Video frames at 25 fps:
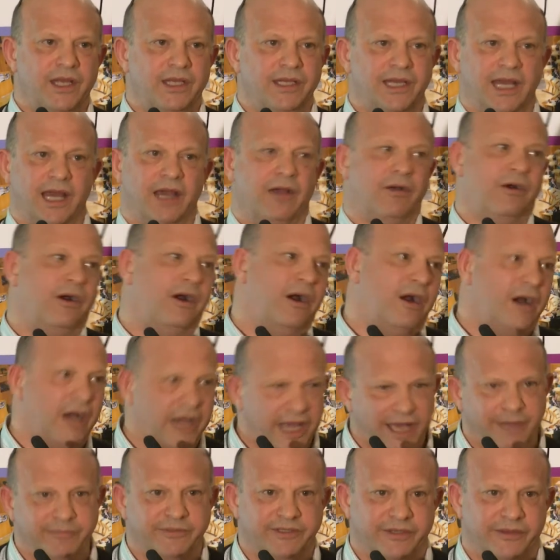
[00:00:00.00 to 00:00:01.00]
Now,
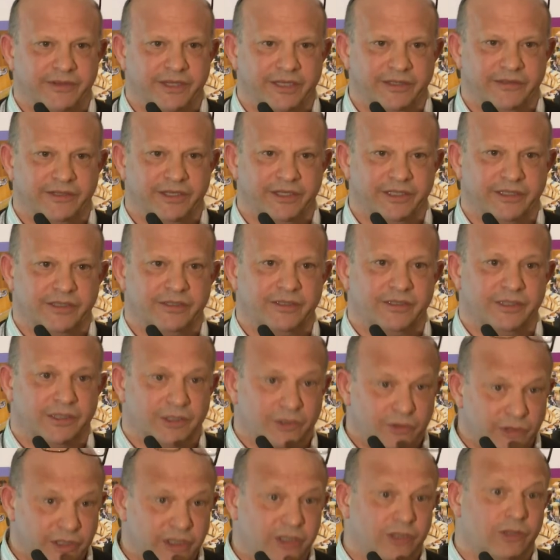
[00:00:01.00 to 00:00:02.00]
I happen to think that
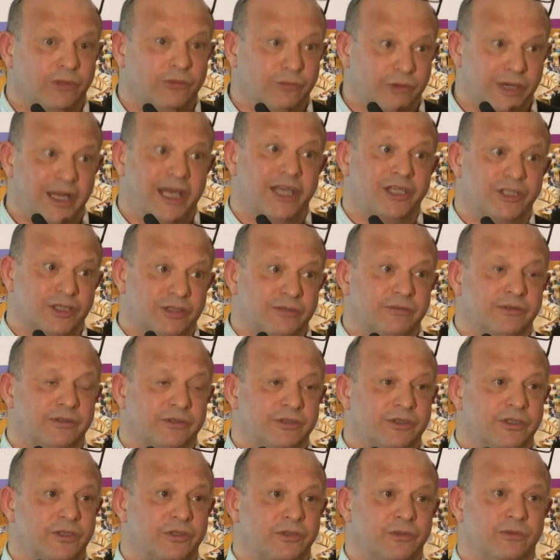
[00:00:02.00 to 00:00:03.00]
critical relation
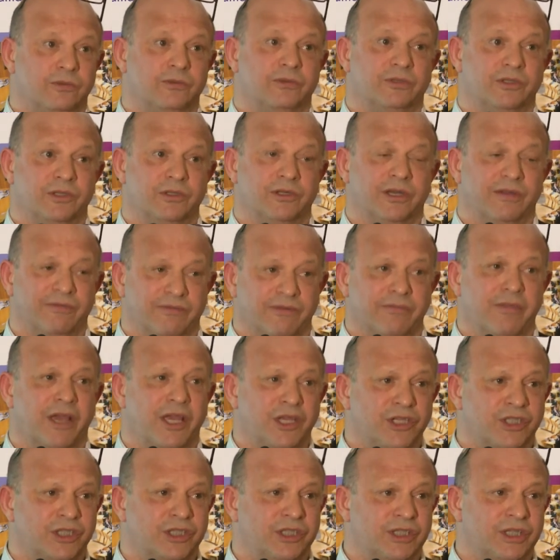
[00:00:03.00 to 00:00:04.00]
to, to
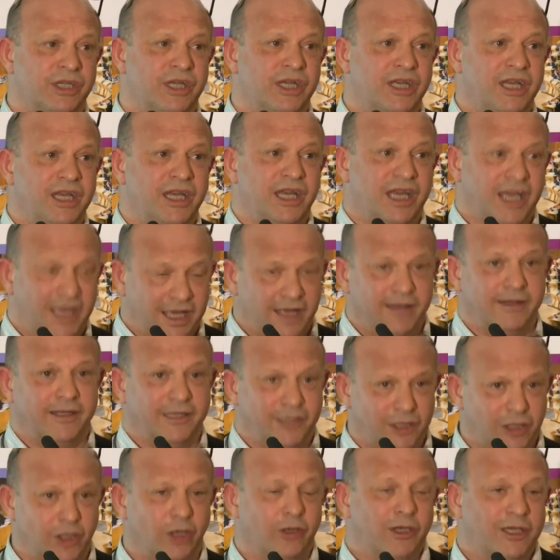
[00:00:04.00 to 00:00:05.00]
information uh,
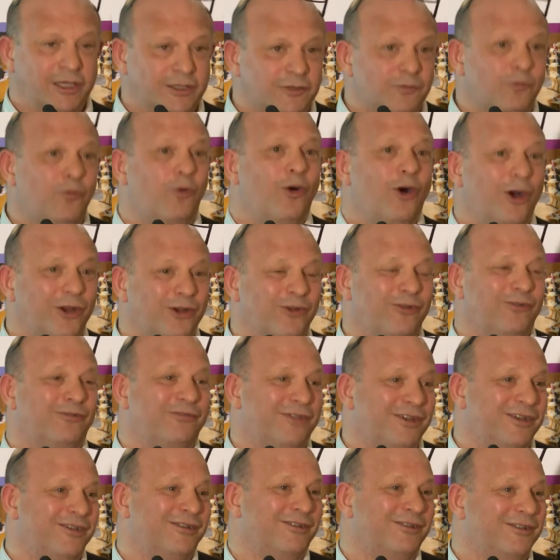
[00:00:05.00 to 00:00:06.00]
you know, is one of
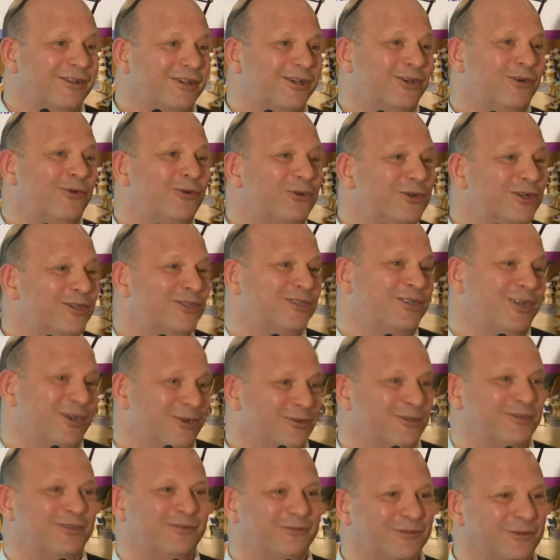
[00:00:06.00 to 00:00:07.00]
the, the
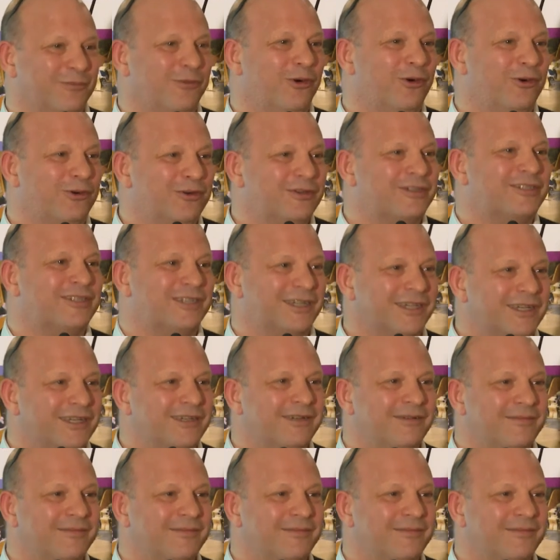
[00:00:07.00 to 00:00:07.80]
cornerstones of democracy.